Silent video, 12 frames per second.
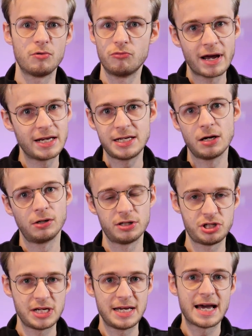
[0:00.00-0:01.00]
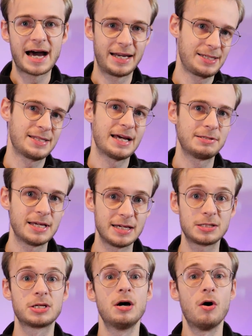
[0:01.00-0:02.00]
radiology,
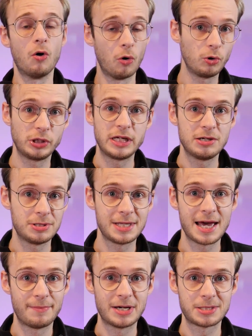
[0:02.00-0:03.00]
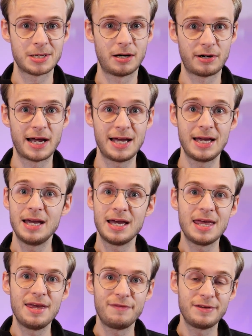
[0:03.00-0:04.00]
anaesthetics, all use the MSRA.
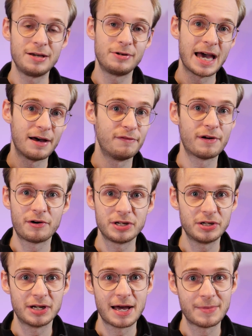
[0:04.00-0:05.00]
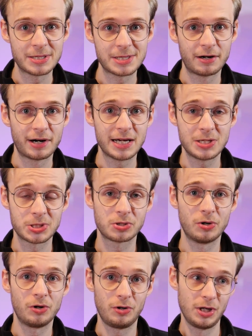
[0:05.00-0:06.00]
If you get a very good MSRA
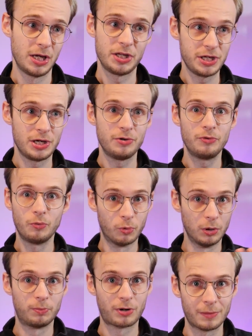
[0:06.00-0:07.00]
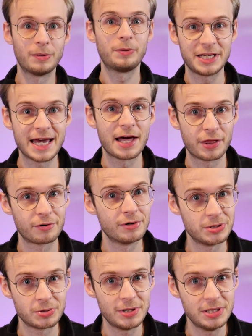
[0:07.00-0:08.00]
score, you will probably get through
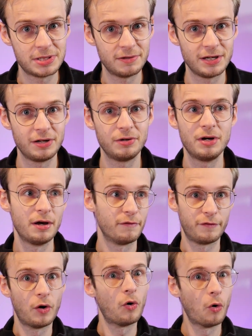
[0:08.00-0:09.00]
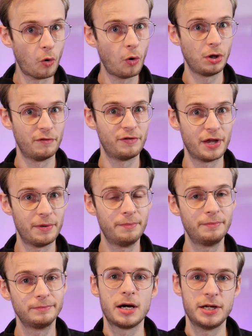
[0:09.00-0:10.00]
to interview for all of them,
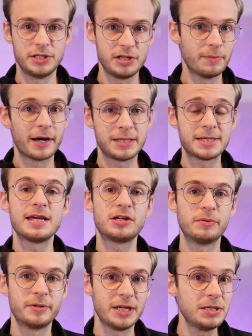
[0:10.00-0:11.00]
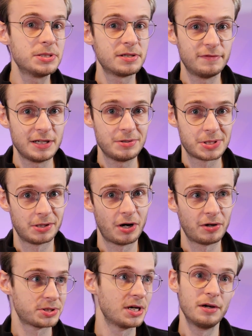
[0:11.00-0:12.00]
and you might take up an interview
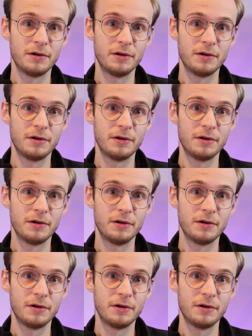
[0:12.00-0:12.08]
slot